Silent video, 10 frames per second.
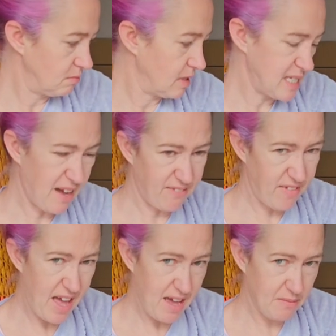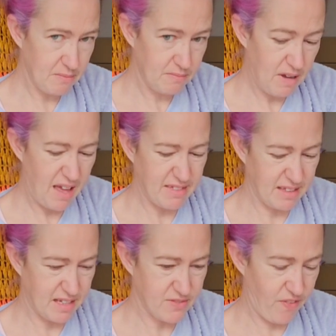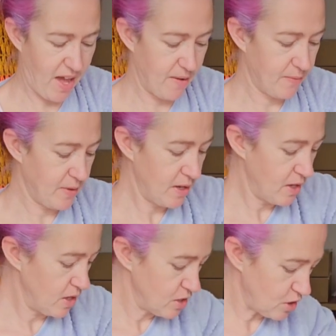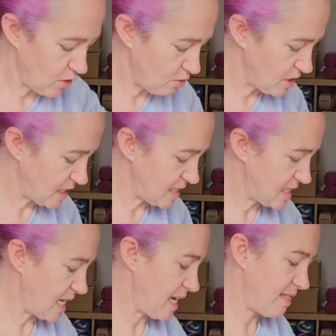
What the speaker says: Is that fair? I think that's fair. So those can stay in